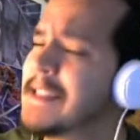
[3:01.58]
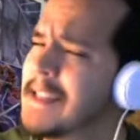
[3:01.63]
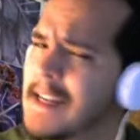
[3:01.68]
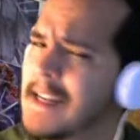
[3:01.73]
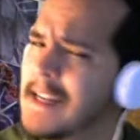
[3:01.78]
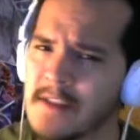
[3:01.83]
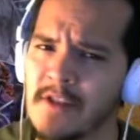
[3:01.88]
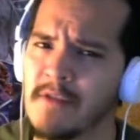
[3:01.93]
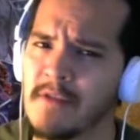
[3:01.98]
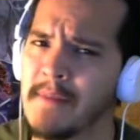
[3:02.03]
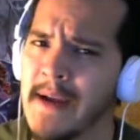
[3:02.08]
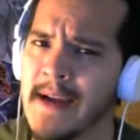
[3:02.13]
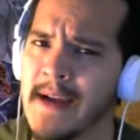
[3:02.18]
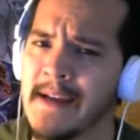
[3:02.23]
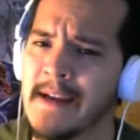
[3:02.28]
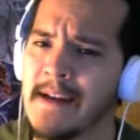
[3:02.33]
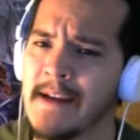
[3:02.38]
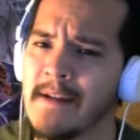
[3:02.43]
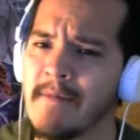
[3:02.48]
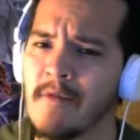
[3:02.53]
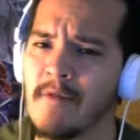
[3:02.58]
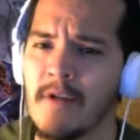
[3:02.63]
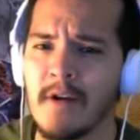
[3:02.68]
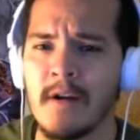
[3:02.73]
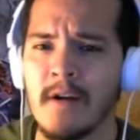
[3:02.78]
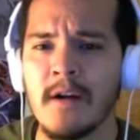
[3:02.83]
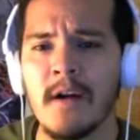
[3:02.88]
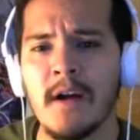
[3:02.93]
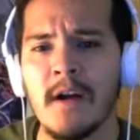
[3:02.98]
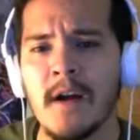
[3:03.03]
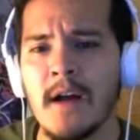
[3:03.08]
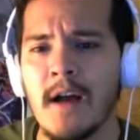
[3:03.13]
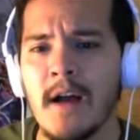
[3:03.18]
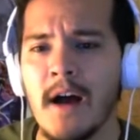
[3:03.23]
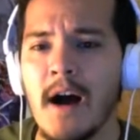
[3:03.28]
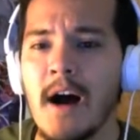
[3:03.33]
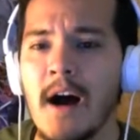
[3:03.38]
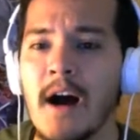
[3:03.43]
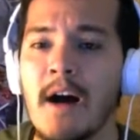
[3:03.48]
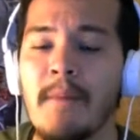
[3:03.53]
not so bad anymore.
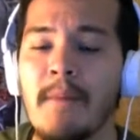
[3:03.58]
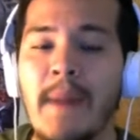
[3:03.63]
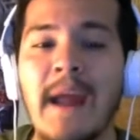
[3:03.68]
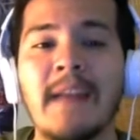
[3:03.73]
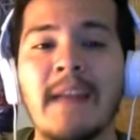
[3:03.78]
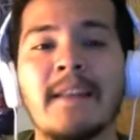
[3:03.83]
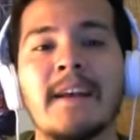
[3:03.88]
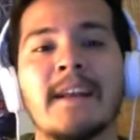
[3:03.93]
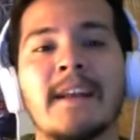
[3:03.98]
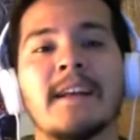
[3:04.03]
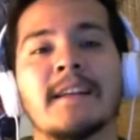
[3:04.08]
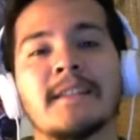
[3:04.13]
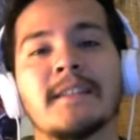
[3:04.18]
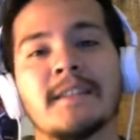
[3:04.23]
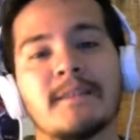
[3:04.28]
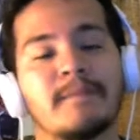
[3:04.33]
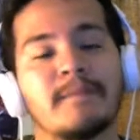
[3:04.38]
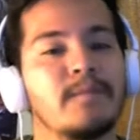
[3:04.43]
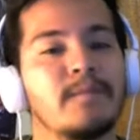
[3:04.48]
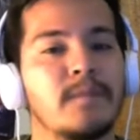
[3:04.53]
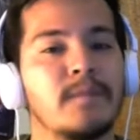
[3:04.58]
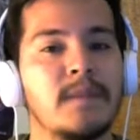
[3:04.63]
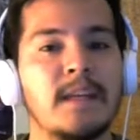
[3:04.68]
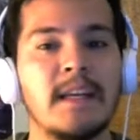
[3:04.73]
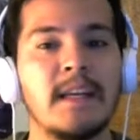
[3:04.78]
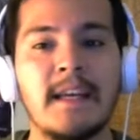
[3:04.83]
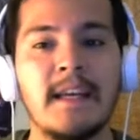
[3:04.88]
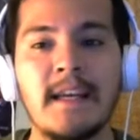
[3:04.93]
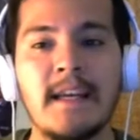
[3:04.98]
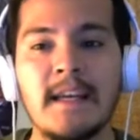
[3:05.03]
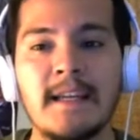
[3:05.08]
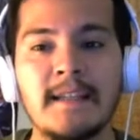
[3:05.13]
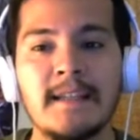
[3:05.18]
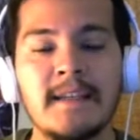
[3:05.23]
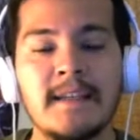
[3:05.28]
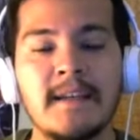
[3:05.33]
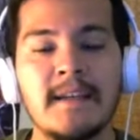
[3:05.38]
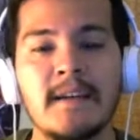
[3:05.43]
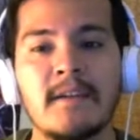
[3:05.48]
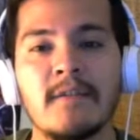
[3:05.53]
Uh, Pain Lanius,
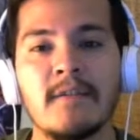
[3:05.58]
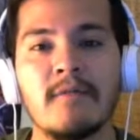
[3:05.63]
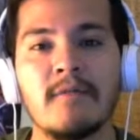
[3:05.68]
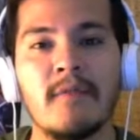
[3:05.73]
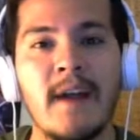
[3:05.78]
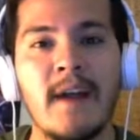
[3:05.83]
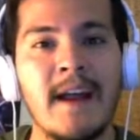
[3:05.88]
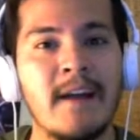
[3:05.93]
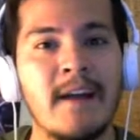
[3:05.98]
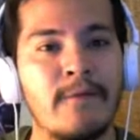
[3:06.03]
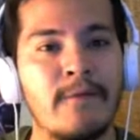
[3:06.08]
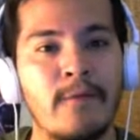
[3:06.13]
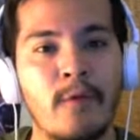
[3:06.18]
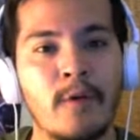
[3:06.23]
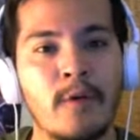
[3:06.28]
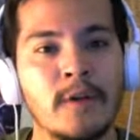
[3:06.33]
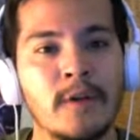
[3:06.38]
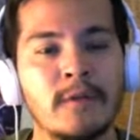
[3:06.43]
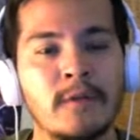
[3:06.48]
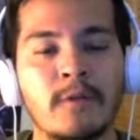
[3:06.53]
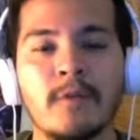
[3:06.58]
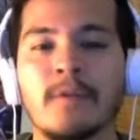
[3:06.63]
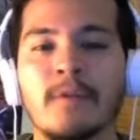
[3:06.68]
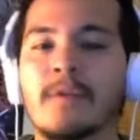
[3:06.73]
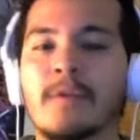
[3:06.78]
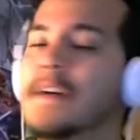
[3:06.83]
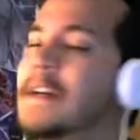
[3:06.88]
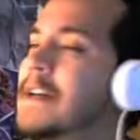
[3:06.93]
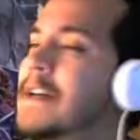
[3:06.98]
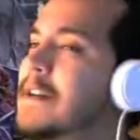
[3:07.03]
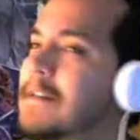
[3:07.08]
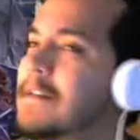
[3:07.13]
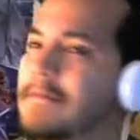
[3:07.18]
easy rank four tool.